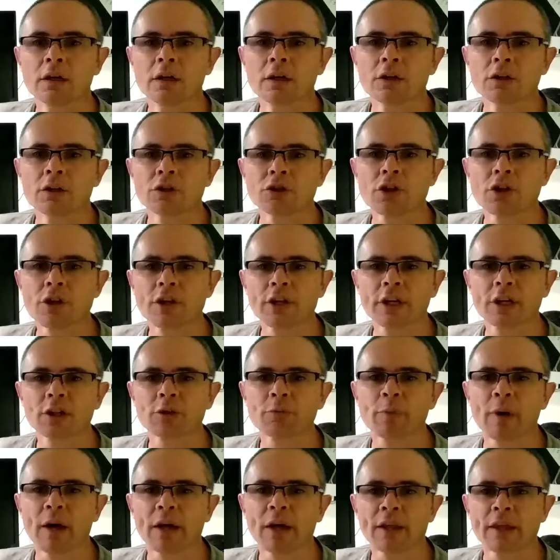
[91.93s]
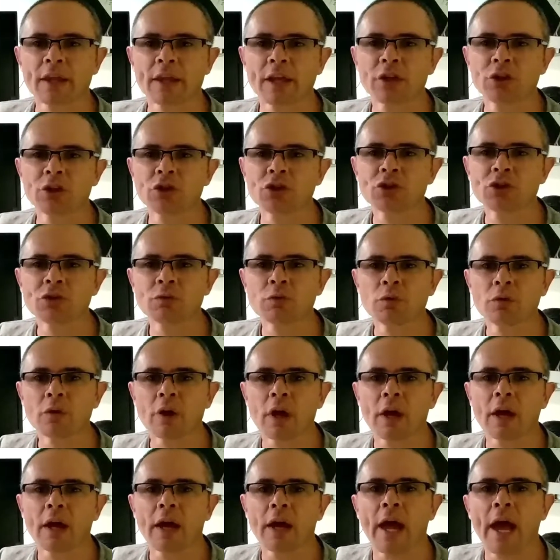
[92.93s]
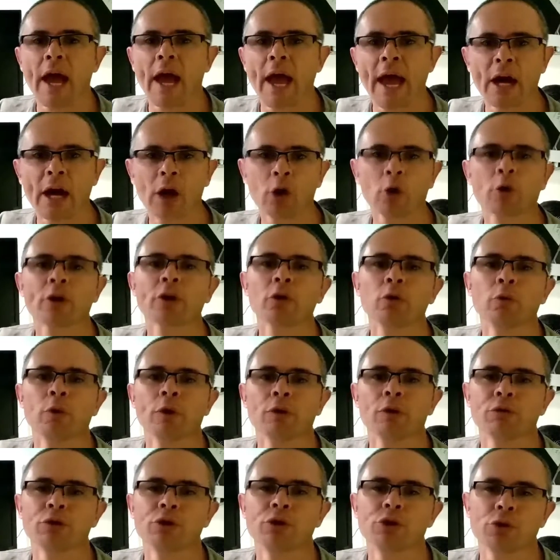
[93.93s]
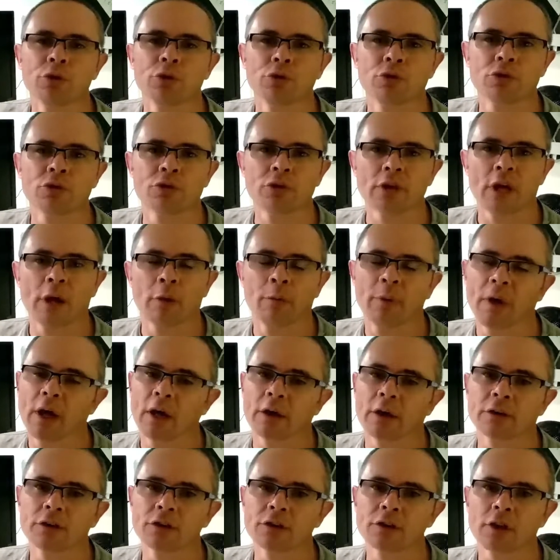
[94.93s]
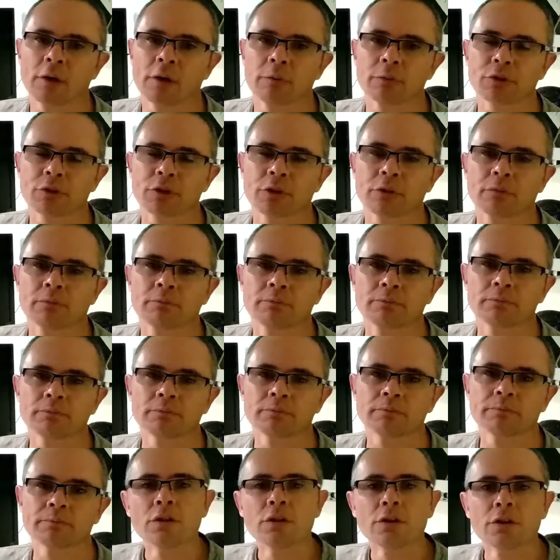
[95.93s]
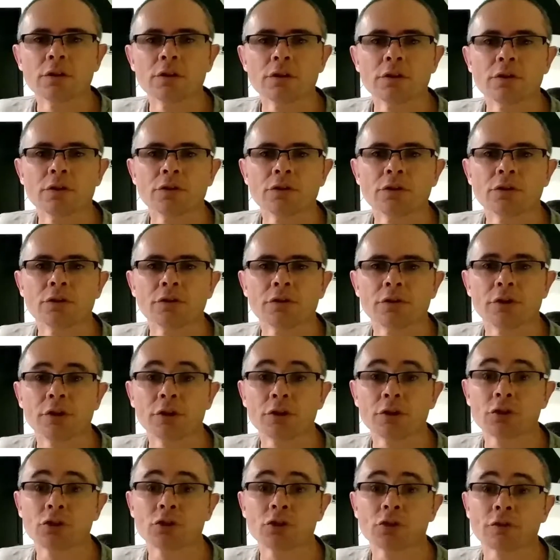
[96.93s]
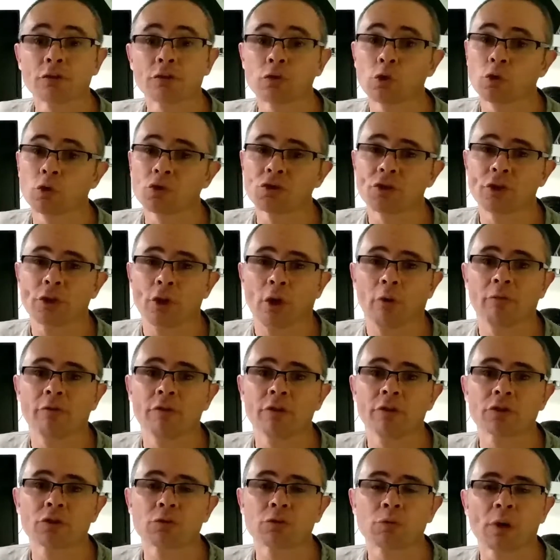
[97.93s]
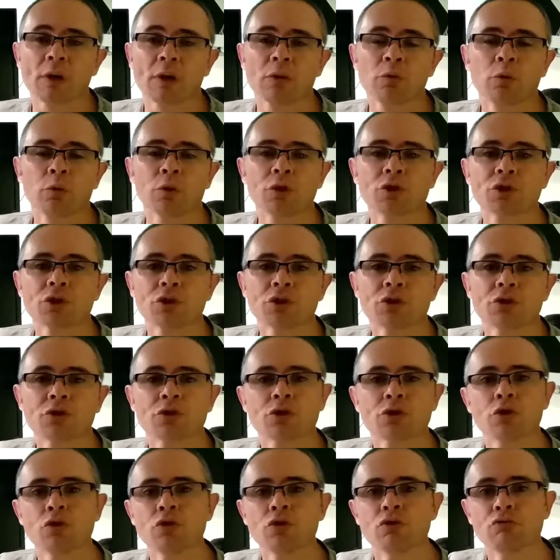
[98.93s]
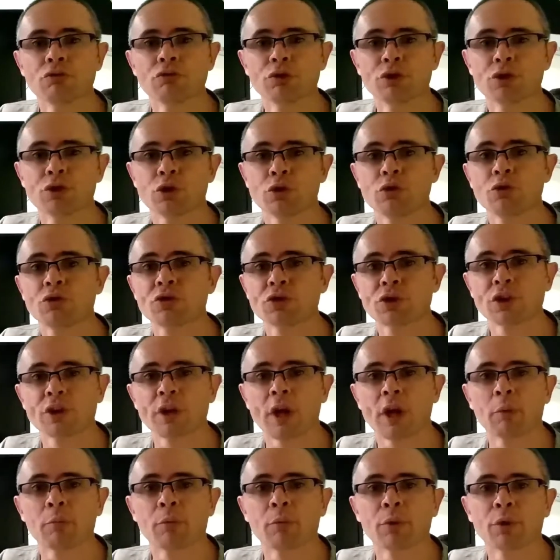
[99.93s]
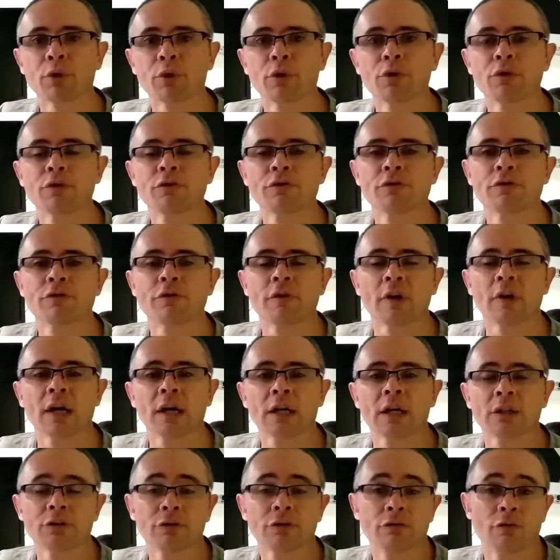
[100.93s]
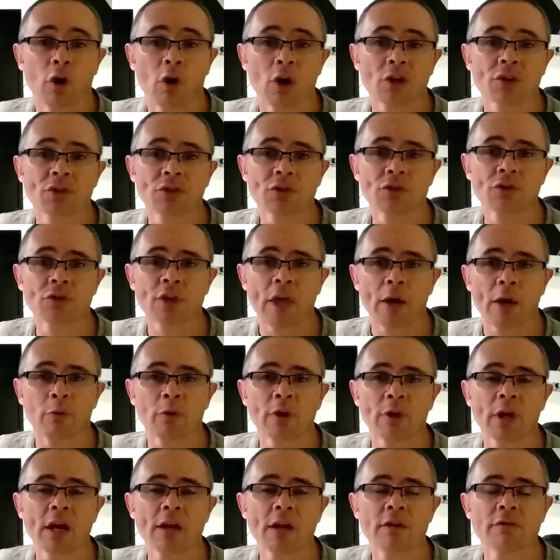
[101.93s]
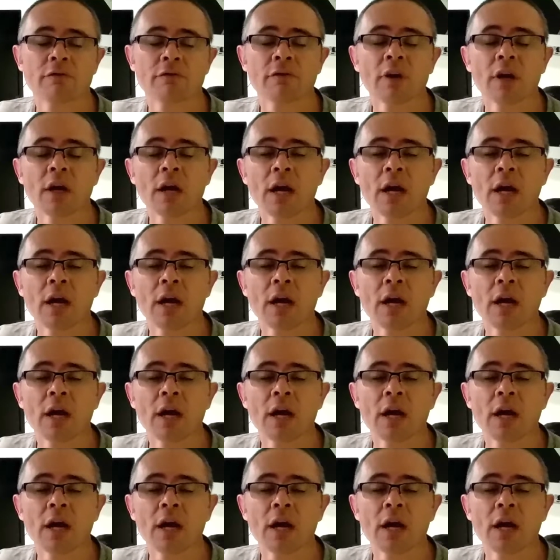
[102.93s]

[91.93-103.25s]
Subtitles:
So the next part of that is, how can we reduce our power consumption? There's of course the obvious one, which is to reduce the number of devices that we have.